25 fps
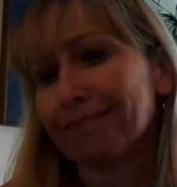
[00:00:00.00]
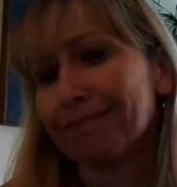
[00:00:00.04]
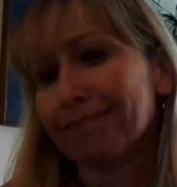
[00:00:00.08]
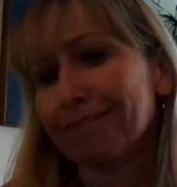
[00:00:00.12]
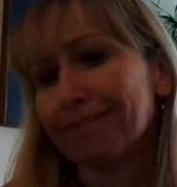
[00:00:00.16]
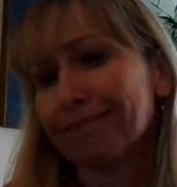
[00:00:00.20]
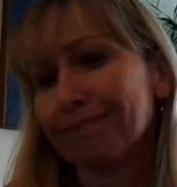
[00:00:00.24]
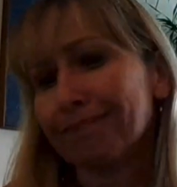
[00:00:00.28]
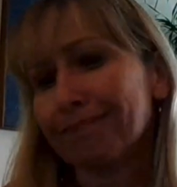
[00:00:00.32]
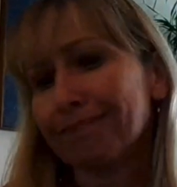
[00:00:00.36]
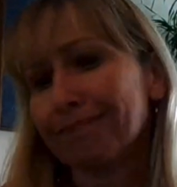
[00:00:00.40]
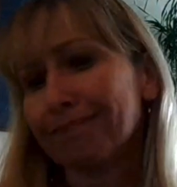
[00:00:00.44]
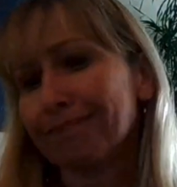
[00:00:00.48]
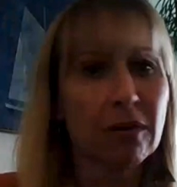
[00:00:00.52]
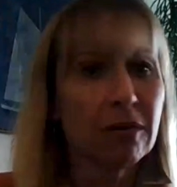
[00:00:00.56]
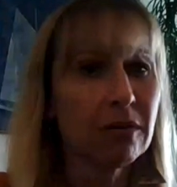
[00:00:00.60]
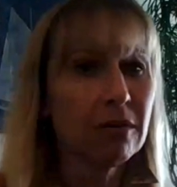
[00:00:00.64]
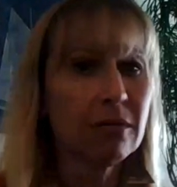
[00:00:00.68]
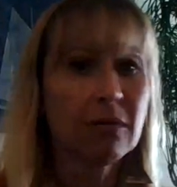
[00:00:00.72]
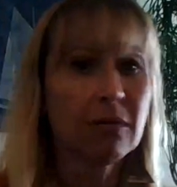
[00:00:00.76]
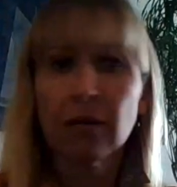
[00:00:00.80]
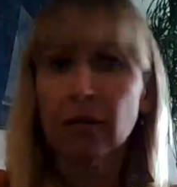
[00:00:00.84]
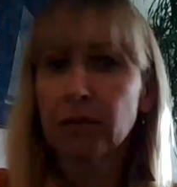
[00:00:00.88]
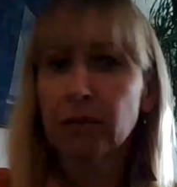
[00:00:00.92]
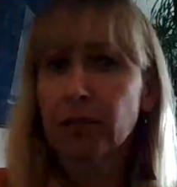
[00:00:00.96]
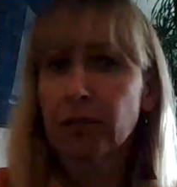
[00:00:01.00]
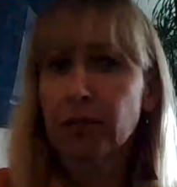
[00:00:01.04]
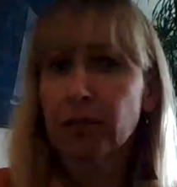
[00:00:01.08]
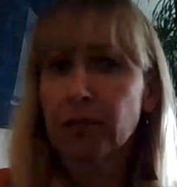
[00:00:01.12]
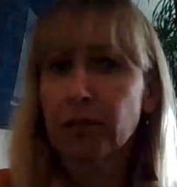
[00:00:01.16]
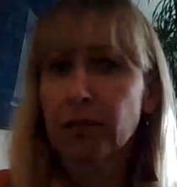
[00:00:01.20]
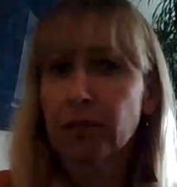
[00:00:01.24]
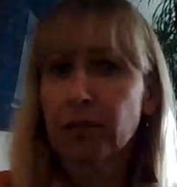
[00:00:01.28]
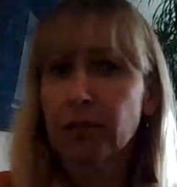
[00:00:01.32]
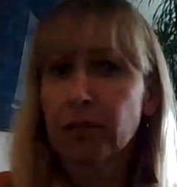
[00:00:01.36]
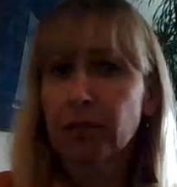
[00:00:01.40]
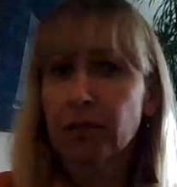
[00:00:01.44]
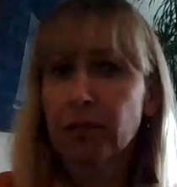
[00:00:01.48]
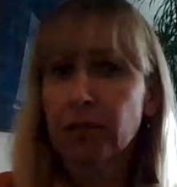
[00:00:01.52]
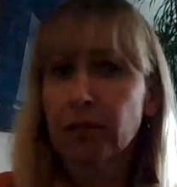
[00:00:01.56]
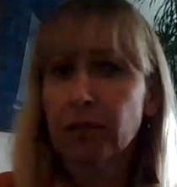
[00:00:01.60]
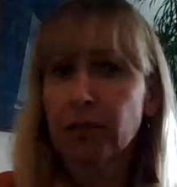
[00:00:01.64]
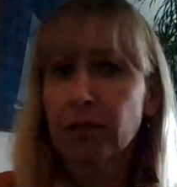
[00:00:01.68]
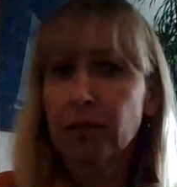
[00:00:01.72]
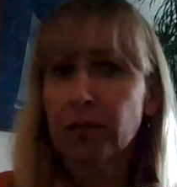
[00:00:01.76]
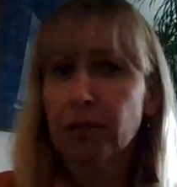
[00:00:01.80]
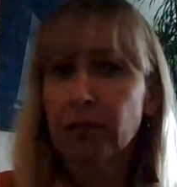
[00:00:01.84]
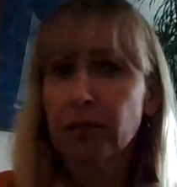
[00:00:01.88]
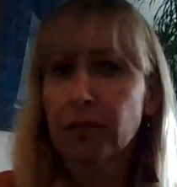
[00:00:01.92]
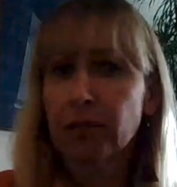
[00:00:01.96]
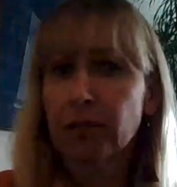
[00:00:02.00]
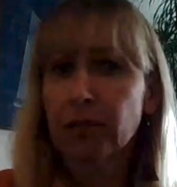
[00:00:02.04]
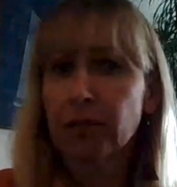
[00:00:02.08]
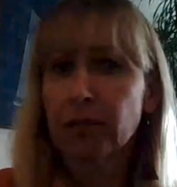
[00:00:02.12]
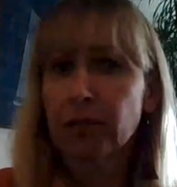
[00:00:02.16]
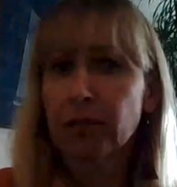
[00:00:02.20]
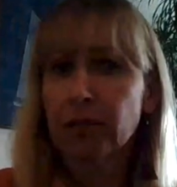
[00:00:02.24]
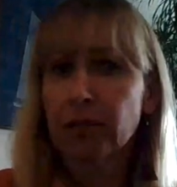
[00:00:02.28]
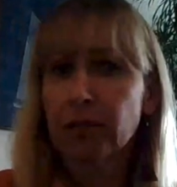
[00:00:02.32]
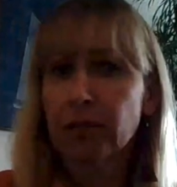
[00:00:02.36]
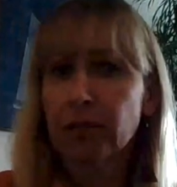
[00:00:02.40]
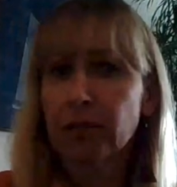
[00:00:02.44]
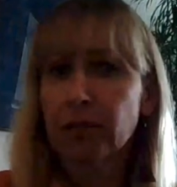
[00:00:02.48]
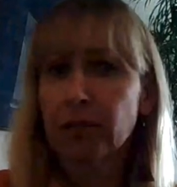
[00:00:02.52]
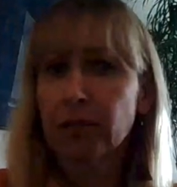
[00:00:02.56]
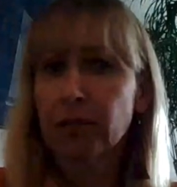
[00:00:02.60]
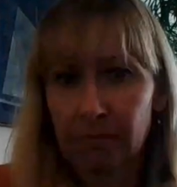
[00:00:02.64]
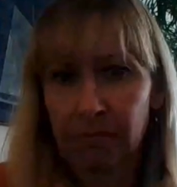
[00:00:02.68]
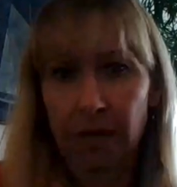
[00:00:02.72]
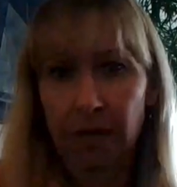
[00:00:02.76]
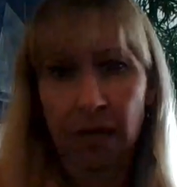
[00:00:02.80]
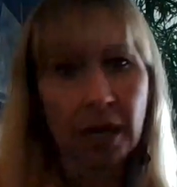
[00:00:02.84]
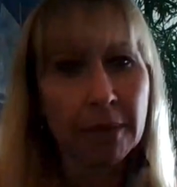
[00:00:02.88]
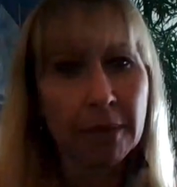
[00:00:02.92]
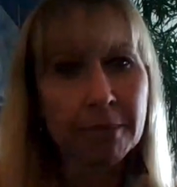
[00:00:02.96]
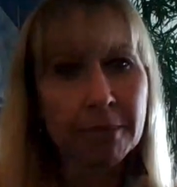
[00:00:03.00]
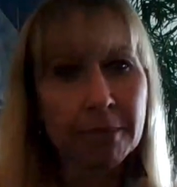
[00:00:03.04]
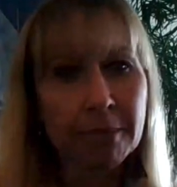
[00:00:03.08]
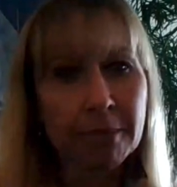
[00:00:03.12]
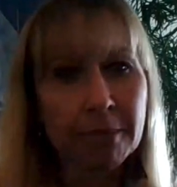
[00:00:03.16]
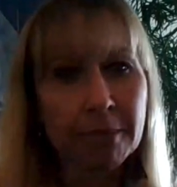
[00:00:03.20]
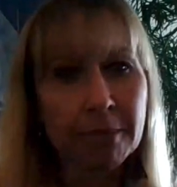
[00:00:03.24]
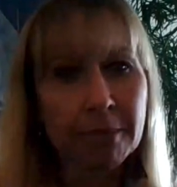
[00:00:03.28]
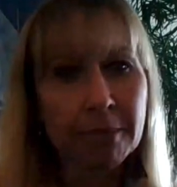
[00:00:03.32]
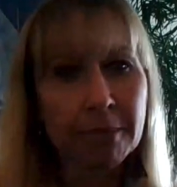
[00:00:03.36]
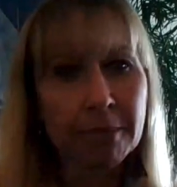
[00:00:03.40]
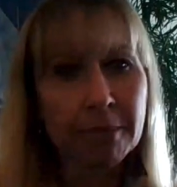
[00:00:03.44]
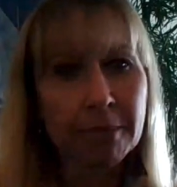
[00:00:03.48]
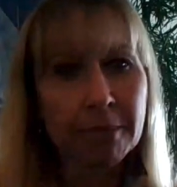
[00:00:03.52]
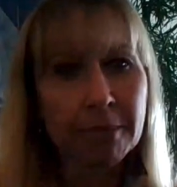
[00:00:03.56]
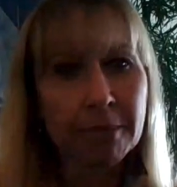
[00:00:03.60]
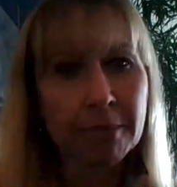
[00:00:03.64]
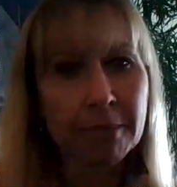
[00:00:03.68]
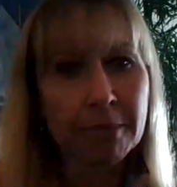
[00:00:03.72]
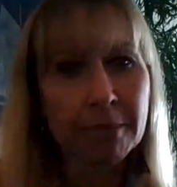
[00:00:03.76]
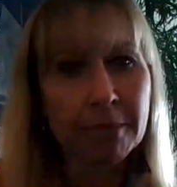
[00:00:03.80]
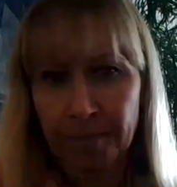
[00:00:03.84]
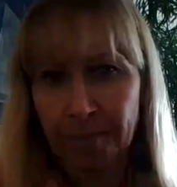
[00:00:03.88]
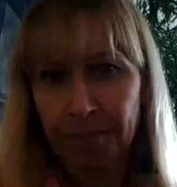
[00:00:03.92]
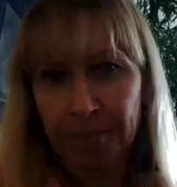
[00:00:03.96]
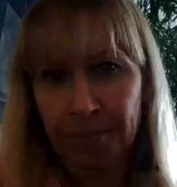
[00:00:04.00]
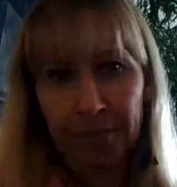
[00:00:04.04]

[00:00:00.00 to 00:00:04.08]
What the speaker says: People are, it's unbelievable.